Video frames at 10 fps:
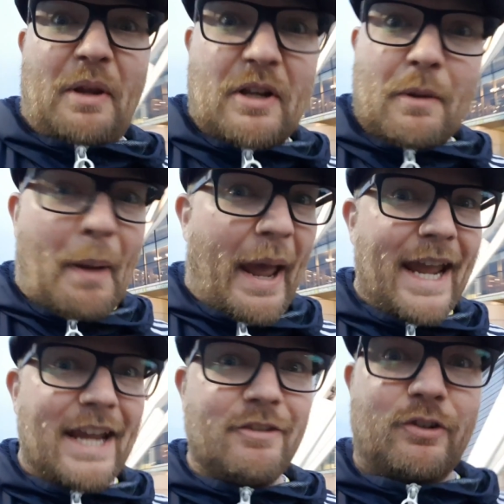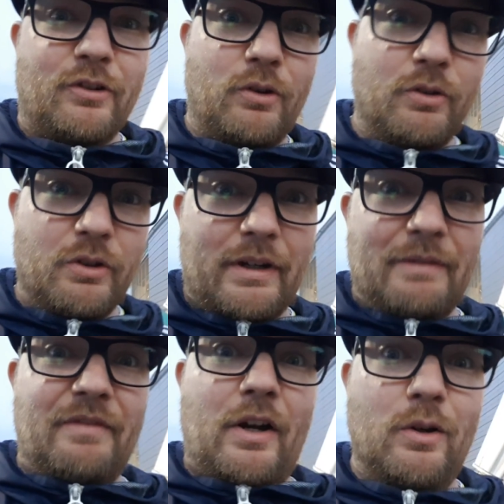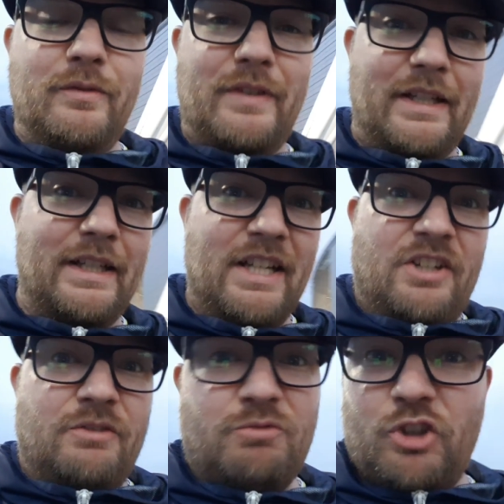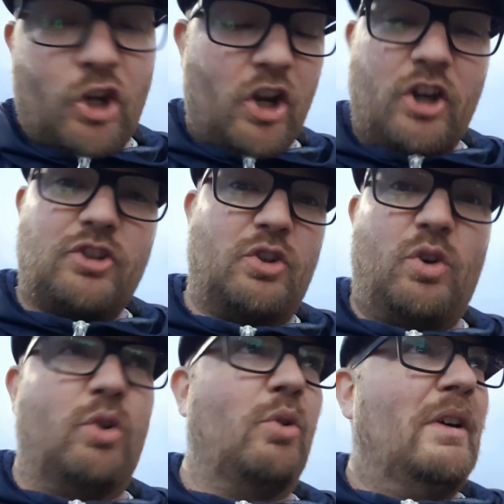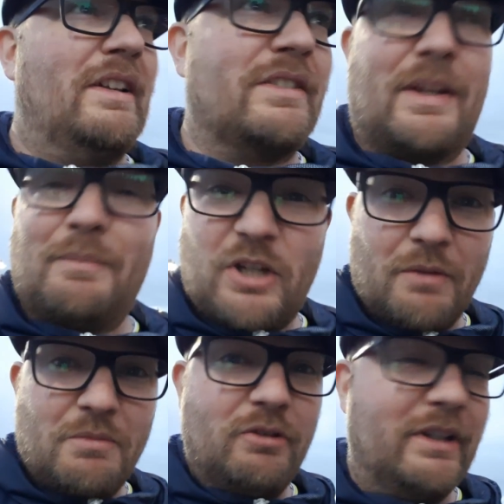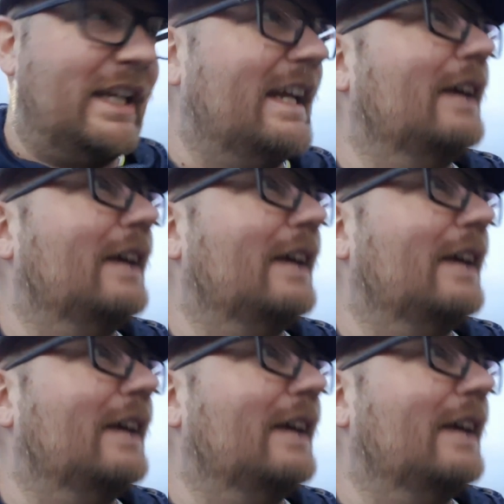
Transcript: being a parent, or you're involved in church or some community